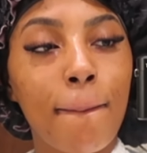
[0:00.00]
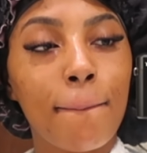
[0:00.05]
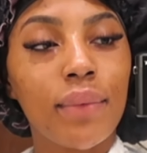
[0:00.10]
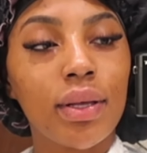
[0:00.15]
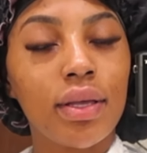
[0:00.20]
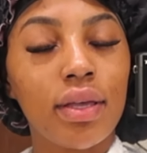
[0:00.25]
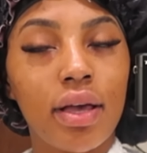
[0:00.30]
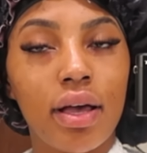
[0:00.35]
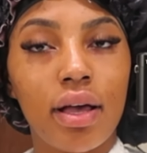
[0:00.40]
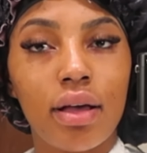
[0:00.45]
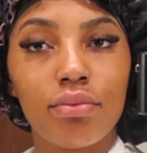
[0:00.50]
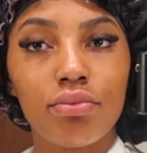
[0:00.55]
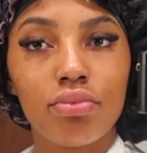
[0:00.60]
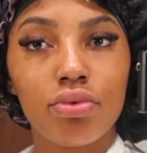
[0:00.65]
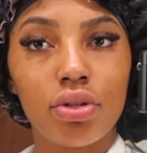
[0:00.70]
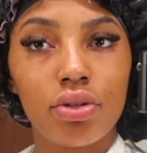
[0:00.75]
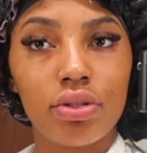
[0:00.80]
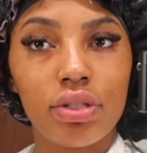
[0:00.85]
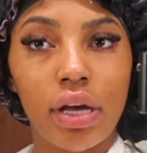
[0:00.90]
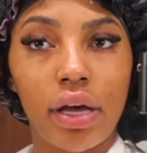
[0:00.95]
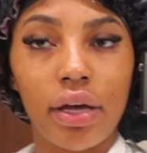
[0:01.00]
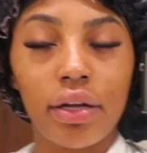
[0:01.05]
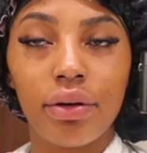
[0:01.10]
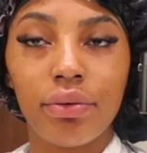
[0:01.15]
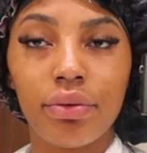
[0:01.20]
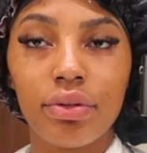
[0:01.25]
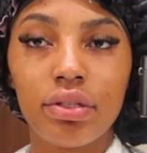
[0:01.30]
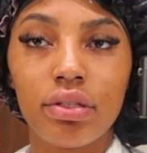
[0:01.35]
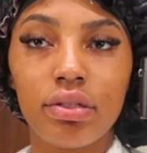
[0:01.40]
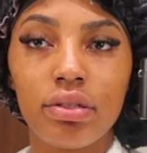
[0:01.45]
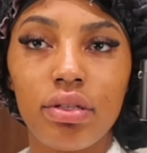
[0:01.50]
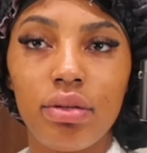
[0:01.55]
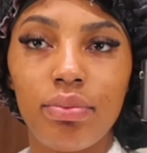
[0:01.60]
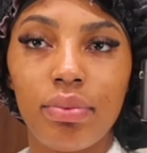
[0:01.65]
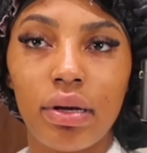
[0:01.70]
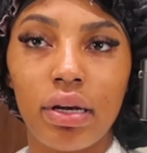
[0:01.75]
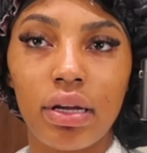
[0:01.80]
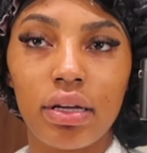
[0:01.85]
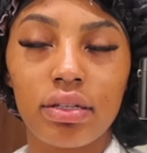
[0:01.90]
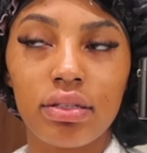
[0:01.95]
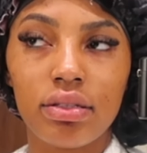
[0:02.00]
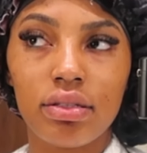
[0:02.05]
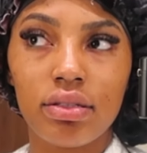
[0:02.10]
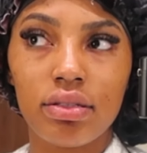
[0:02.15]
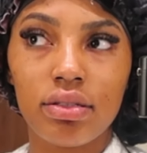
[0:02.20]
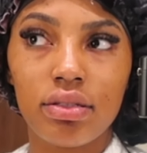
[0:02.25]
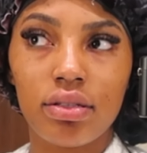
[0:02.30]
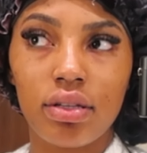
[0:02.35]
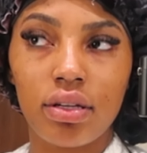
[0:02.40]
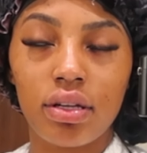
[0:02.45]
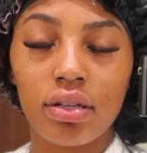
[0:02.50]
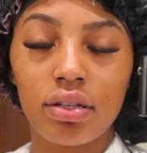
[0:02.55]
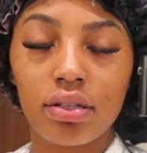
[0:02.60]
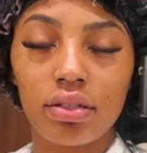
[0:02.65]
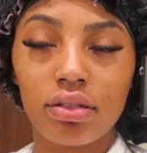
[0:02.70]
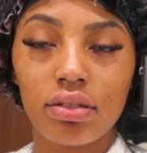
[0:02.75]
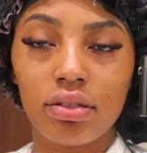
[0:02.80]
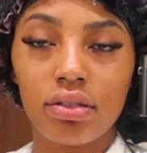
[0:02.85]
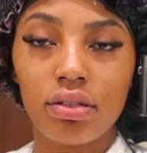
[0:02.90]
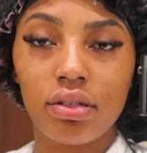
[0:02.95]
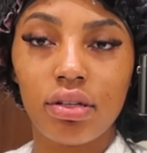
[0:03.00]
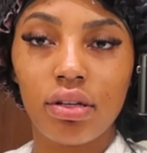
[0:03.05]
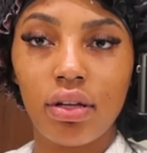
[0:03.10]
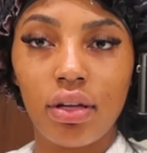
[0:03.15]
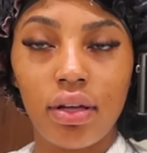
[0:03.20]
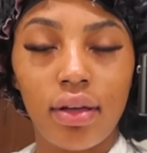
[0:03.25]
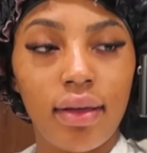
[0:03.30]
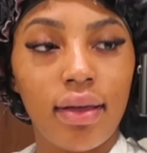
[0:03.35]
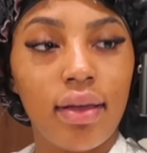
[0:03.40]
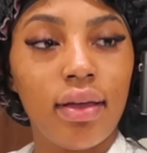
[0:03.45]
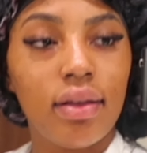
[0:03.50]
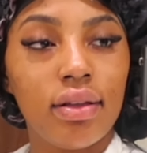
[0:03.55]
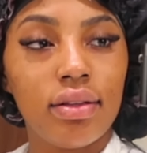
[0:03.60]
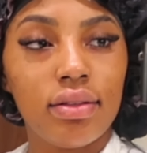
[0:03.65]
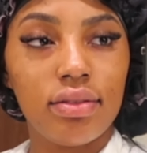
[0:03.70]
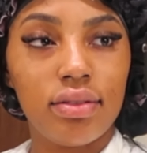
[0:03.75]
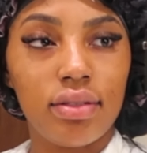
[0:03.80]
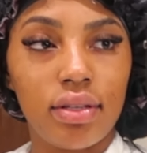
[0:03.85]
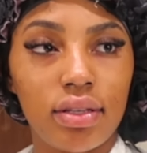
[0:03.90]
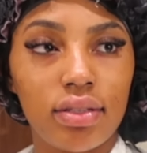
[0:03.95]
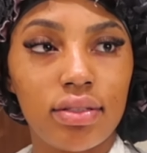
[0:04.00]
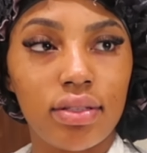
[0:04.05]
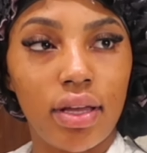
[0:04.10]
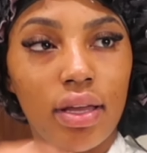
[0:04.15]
But yeah, I'm so tired. I went to sleep at like 6, 6